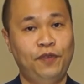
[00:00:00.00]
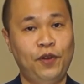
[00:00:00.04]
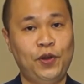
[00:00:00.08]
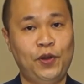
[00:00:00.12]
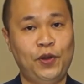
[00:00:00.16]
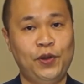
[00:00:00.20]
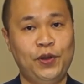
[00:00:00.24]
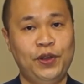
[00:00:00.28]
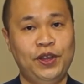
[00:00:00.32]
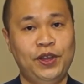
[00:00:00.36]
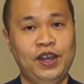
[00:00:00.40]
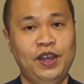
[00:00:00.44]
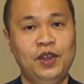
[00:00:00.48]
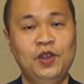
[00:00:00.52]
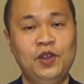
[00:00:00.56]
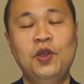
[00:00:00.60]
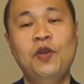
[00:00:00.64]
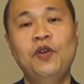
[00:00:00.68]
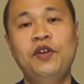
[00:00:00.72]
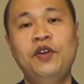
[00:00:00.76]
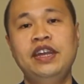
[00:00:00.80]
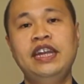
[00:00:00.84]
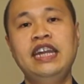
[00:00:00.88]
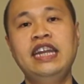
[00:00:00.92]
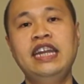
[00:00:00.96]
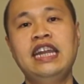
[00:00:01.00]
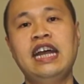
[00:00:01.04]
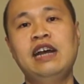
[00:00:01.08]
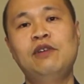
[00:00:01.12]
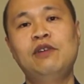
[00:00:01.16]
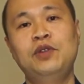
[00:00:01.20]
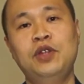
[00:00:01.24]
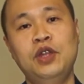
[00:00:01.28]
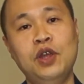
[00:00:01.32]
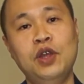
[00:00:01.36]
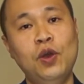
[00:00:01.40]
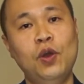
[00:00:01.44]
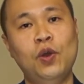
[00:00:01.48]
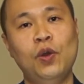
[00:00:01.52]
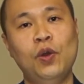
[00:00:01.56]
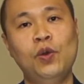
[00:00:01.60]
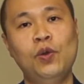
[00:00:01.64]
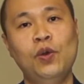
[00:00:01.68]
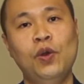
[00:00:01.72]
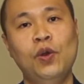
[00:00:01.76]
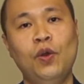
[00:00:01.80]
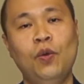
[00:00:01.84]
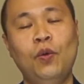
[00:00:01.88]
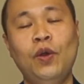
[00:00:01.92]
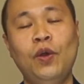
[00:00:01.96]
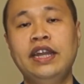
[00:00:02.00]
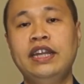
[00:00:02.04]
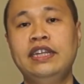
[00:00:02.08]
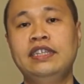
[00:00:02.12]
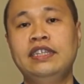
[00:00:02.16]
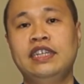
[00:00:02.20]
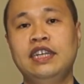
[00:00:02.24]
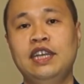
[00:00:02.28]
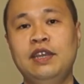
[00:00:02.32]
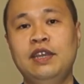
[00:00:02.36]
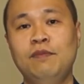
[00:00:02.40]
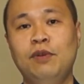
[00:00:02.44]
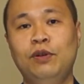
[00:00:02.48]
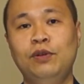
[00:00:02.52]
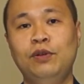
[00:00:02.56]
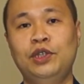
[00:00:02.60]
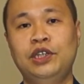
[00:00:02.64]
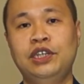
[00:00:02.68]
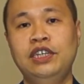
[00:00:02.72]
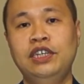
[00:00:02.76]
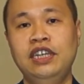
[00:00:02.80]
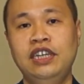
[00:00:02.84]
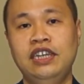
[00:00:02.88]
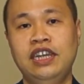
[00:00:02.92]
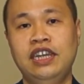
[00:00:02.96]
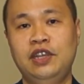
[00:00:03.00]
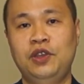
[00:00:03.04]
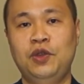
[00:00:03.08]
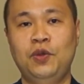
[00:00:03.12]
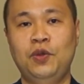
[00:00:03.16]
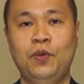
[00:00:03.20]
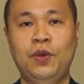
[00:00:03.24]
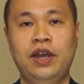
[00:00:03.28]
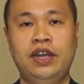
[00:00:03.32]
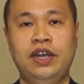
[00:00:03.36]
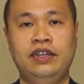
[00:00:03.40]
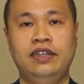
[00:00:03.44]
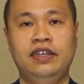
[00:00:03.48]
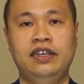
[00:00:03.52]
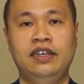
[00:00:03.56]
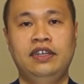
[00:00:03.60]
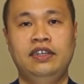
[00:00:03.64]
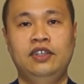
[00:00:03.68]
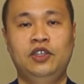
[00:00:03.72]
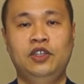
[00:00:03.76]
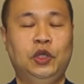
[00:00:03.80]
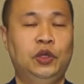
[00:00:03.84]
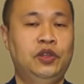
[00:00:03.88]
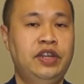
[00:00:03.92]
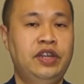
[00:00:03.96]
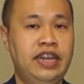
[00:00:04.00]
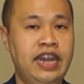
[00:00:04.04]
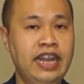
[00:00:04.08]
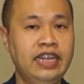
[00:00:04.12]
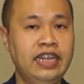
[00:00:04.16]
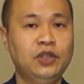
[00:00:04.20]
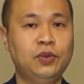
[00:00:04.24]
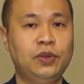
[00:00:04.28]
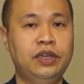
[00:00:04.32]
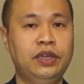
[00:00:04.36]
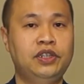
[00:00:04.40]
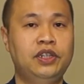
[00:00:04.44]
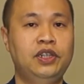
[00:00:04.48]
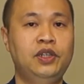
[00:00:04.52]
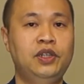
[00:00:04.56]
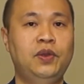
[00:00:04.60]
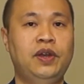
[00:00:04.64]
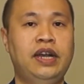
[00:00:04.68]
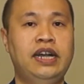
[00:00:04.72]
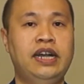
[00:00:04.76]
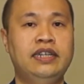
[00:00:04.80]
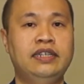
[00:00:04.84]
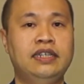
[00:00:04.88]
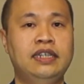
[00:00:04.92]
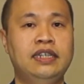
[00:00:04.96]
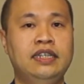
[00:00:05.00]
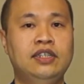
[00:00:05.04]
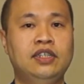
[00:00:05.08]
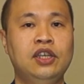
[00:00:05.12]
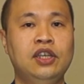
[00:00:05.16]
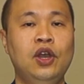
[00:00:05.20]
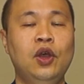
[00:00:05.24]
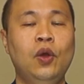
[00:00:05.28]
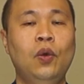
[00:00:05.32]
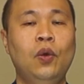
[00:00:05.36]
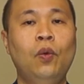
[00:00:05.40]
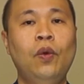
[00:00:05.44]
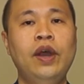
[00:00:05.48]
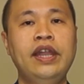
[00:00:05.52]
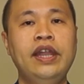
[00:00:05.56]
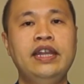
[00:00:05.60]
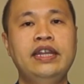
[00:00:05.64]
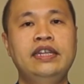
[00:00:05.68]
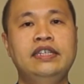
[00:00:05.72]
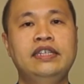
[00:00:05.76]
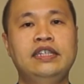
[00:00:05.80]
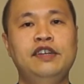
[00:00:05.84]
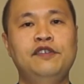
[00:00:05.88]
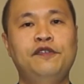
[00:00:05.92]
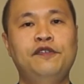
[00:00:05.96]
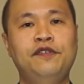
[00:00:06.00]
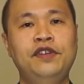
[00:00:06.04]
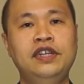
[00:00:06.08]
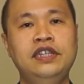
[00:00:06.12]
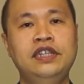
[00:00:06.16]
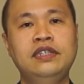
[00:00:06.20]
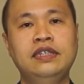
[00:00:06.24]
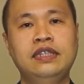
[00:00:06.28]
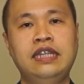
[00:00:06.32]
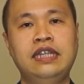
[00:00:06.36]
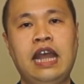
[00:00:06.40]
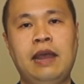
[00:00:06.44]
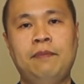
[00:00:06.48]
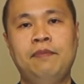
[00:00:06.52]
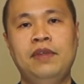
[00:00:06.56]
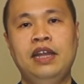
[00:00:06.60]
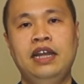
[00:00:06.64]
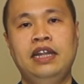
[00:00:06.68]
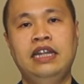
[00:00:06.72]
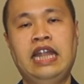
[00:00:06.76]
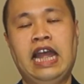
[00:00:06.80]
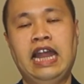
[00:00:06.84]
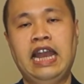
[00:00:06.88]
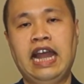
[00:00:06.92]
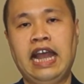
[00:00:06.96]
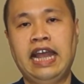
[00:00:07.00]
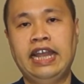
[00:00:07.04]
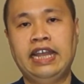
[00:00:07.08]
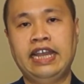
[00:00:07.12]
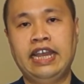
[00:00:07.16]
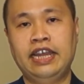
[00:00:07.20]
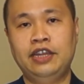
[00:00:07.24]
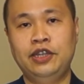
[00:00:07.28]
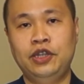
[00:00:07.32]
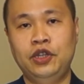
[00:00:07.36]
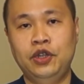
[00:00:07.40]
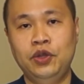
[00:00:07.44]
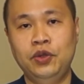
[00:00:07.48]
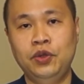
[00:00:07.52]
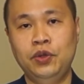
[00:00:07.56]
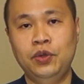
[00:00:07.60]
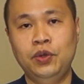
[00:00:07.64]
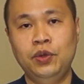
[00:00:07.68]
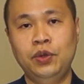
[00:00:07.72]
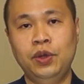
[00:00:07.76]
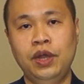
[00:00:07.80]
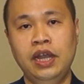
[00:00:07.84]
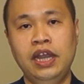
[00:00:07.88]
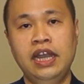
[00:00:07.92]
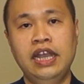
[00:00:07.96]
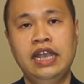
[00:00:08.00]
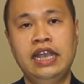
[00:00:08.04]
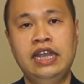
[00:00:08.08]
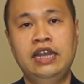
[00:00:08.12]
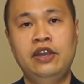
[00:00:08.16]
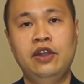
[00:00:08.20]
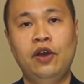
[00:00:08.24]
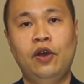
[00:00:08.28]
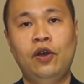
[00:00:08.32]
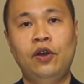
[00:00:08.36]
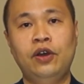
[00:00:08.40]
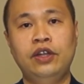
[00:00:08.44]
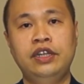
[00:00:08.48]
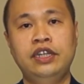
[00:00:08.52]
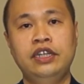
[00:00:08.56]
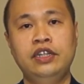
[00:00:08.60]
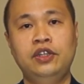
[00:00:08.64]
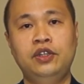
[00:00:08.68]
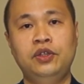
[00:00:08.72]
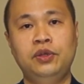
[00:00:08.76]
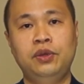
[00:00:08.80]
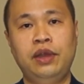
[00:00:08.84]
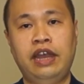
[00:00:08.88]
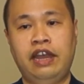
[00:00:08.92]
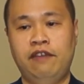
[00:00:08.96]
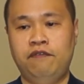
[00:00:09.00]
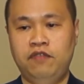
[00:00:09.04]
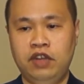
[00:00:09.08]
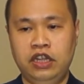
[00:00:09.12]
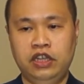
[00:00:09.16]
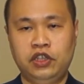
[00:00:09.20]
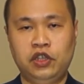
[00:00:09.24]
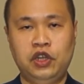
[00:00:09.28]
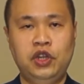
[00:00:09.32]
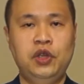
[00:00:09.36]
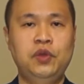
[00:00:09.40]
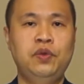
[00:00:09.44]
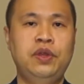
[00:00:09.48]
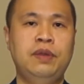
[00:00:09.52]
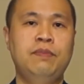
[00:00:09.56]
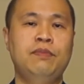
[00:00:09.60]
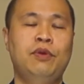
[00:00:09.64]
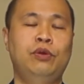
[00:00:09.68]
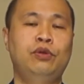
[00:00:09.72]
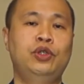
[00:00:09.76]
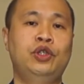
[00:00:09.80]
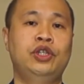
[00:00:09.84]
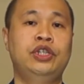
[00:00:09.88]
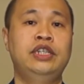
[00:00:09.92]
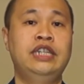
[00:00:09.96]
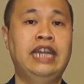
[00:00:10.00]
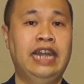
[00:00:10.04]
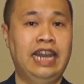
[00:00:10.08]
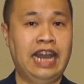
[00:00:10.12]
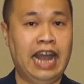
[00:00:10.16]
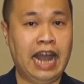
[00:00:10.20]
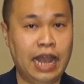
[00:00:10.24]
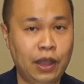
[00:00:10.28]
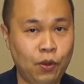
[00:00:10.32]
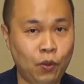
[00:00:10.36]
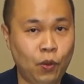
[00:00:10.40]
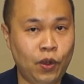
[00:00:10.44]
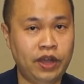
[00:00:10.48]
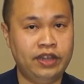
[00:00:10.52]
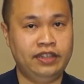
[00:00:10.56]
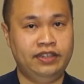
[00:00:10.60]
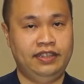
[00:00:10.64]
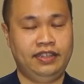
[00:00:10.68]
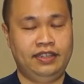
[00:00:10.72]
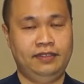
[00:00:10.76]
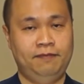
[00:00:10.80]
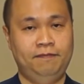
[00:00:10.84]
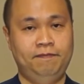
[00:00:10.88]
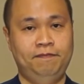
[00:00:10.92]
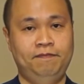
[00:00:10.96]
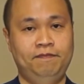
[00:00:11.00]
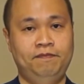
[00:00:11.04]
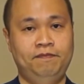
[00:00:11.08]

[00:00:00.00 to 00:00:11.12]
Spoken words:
4. You already now know what is the emotion that you want. So the next question to ask is, what is the first step that I can do in order to have this new emotion that I want?